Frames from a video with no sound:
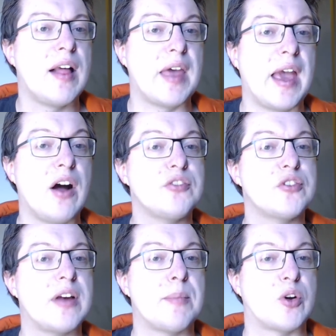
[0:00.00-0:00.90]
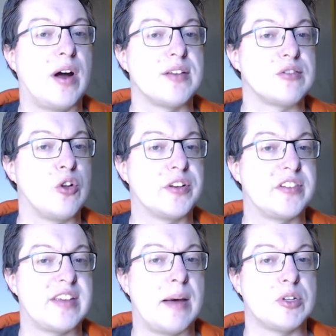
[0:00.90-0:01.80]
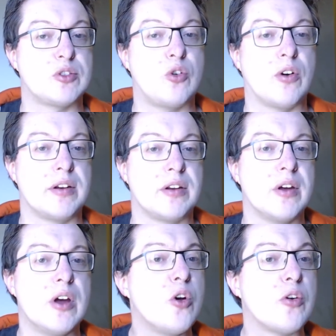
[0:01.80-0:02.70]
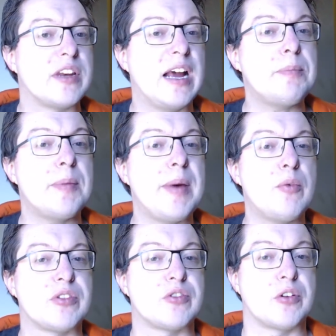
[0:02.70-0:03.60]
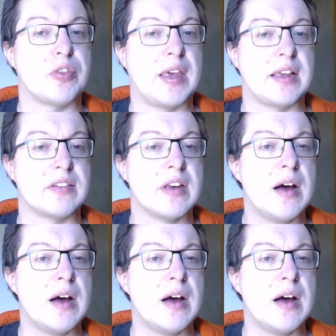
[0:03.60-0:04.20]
They also come across Lord Samwell Torrhen, who can help them out with certain things,